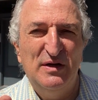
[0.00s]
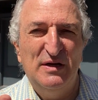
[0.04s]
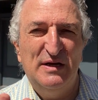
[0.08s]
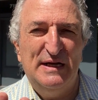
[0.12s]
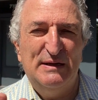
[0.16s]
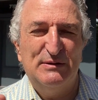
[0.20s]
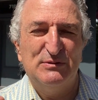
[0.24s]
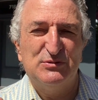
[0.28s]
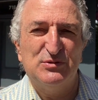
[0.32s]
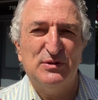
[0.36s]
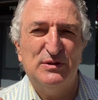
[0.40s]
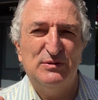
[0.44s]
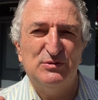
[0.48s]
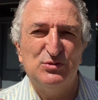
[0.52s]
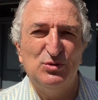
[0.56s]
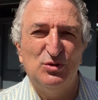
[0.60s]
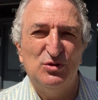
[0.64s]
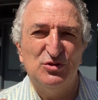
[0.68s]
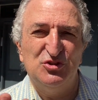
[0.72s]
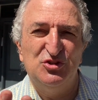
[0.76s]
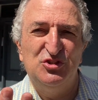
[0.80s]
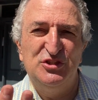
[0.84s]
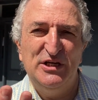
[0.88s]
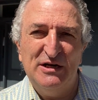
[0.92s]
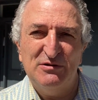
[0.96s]
And it's
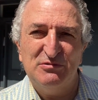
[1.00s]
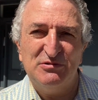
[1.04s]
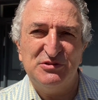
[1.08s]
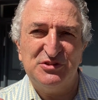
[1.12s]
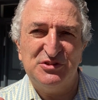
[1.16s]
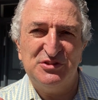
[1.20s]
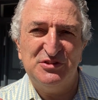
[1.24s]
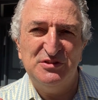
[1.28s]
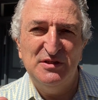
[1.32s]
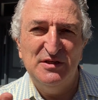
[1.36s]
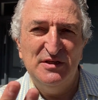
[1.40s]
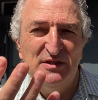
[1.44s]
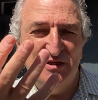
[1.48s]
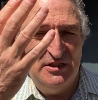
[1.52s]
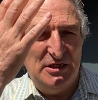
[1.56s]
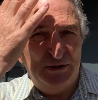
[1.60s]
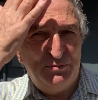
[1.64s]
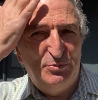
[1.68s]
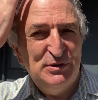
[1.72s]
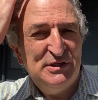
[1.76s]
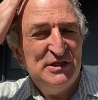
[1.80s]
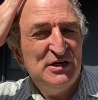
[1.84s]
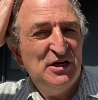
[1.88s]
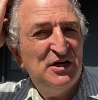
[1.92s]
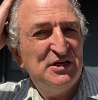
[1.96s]
called Jerris. You
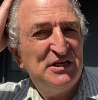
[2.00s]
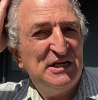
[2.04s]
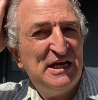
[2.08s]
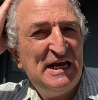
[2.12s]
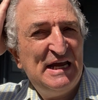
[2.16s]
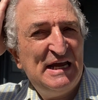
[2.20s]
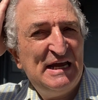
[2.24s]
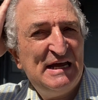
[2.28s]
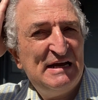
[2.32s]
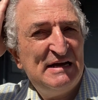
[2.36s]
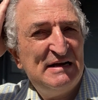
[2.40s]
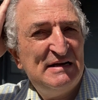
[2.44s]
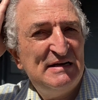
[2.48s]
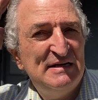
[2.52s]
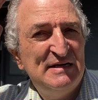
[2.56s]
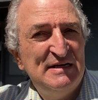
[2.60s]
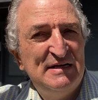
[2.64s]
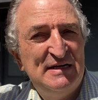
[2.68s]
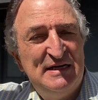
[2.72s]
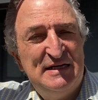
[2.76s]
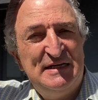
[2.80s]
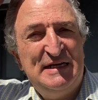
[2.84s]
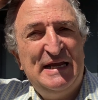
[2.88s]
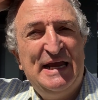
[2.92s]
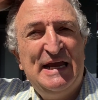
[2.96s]
put it on your hair
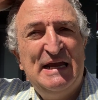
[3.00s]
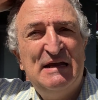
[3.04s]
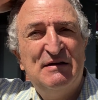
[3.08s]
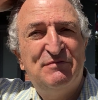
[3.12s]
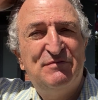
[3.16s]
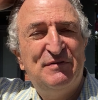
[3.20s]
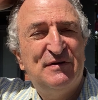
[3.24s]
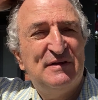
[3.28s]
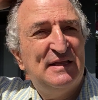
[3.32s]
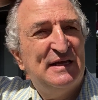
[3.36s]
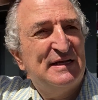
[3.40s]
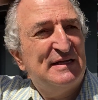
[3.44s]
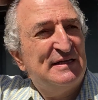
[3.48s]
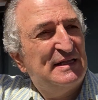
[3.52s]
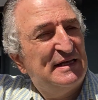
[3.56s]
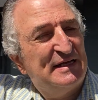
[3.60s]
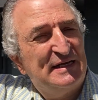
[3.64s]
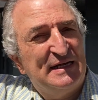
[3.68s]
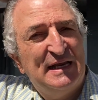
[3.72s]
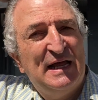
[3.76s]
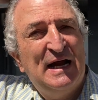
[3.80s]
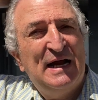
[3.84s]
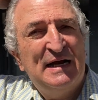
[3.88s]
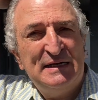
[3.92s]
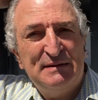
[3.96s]
felt like
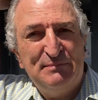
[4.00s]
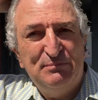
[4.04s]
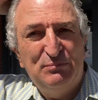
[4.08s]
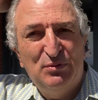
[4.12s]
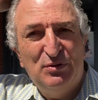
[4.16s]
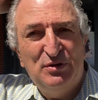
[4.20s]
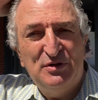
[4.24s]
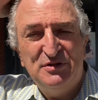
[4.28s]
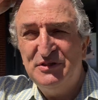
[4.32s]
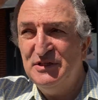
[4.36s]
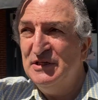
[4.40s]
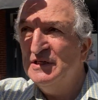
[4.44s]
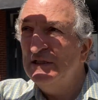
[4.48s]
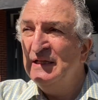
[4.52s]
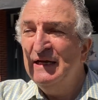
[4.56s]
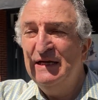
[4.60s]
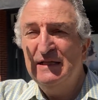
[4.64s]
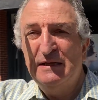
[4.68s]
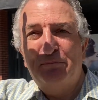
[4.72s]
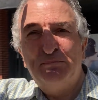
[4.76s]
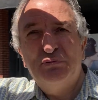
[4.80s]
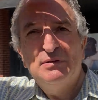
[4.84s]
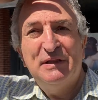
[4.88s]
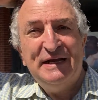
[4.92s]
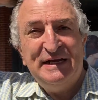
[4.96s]
an ironing board. You could land
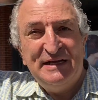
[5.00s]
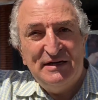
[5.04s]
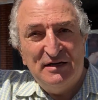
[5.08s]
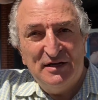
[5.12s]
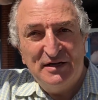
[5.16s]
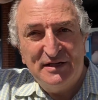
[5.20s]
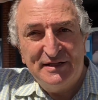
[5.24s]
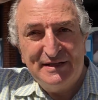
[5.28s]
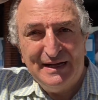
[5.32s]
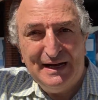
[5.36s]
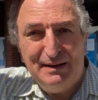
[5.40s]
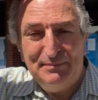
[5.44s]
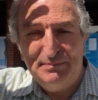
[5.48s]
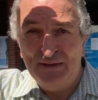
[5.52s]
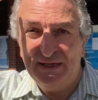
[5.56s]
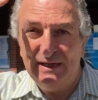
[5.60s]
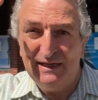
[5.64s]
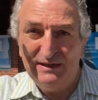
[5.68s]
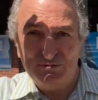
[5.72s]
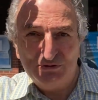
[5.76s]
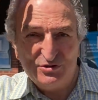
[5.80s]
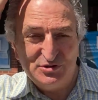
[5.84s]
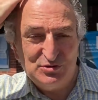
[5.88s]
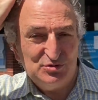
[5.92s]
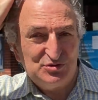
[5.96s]
a plane on the top of your head,
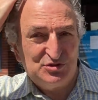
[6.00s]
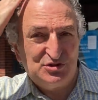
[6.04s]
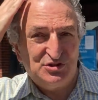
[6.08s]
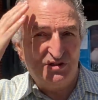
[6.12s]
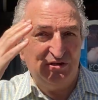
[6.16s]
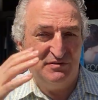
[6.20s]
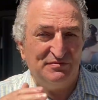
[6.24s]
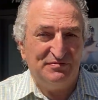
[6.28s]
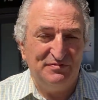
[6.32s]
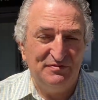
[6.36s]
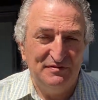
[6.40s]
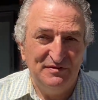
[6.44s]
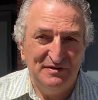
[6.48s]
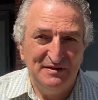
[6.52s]
it was so stiff.